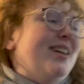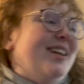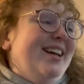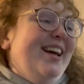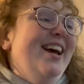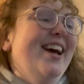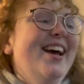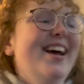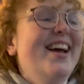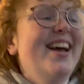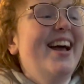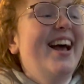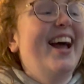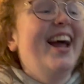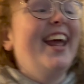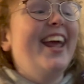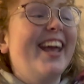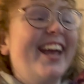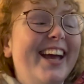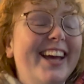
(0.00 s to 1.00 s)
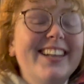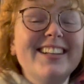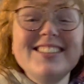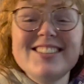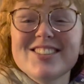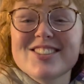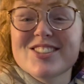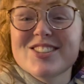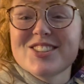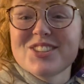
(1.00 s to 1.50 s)
It
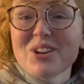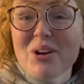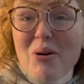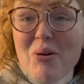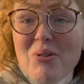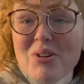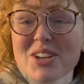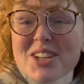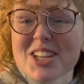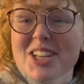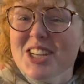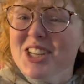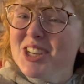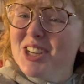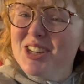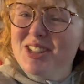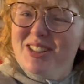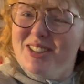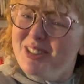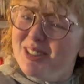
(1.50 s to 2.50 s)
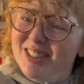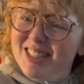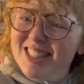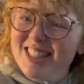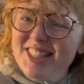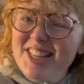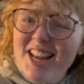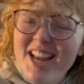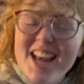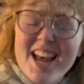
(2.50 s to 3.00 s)
is so
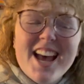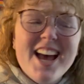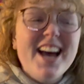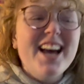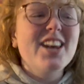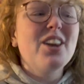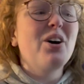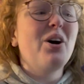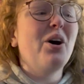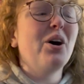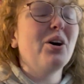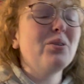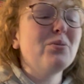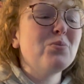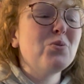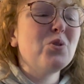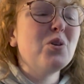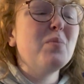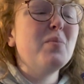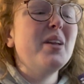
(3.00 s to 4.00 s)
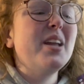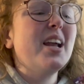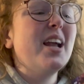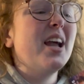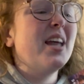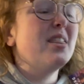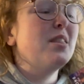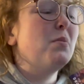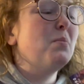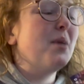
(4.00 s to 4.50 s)
cute. and heartwarming,
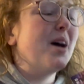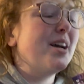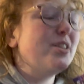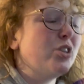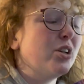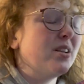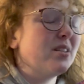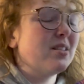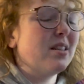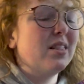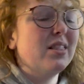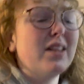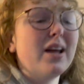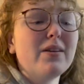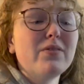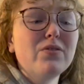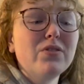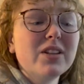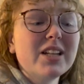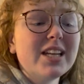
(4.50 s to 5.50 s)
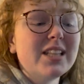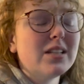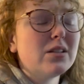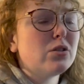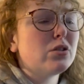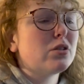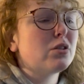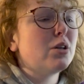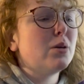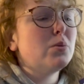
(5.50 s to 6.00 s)
and the magic is lovely, and the
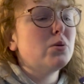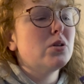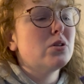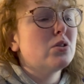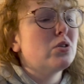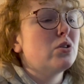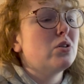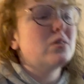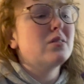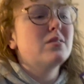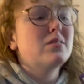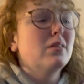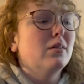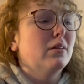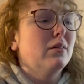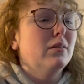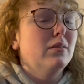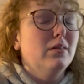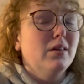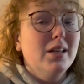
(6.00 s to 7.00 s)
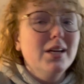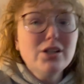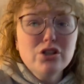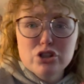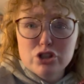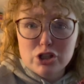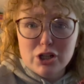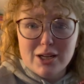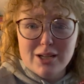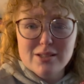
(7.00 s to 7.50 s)
descriptions are just
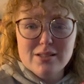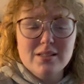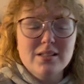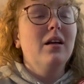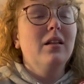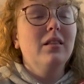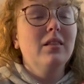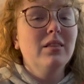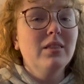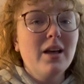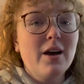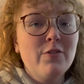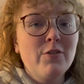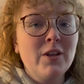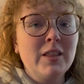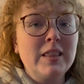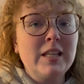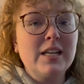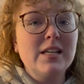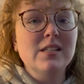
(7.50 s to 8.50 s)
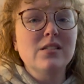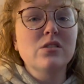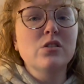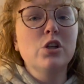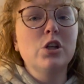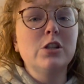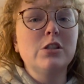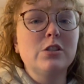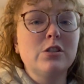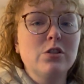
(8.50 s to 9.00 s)
delicious. Loving this
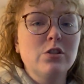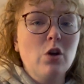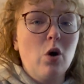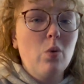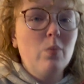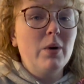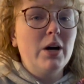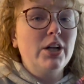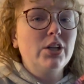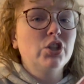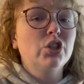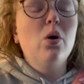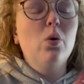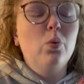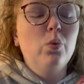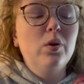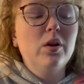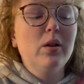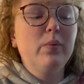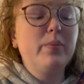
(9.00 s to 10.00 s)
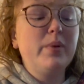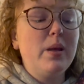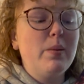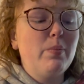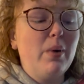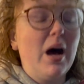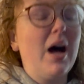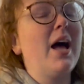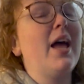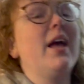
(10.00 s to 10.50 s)
so much. Will be
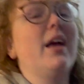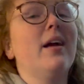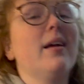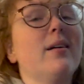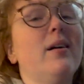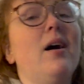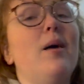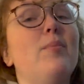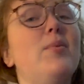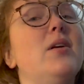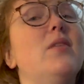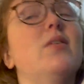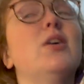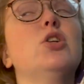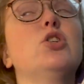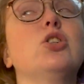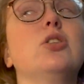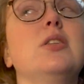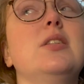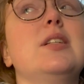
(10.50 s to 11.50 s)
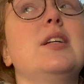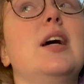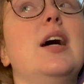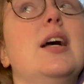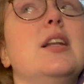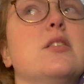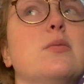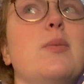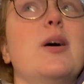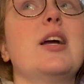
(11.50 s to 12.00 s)
buying a copy eventually to
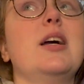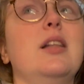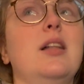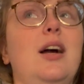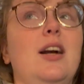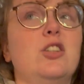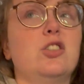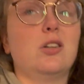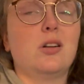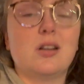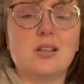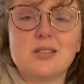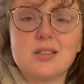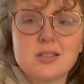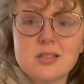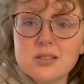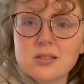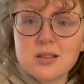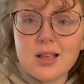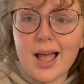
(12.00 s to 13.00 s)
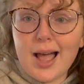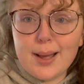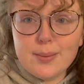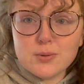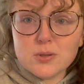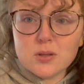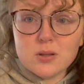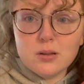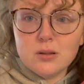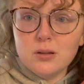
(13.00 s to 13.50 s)
add to my collection, because this is
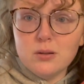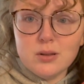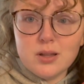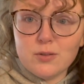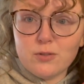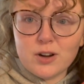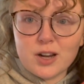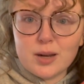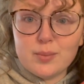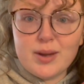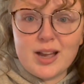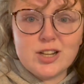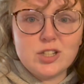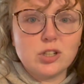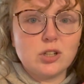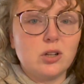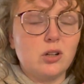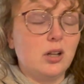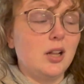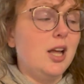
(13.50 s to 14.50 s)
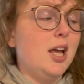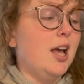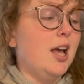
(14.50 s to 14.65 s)
absolutely friggin' magical.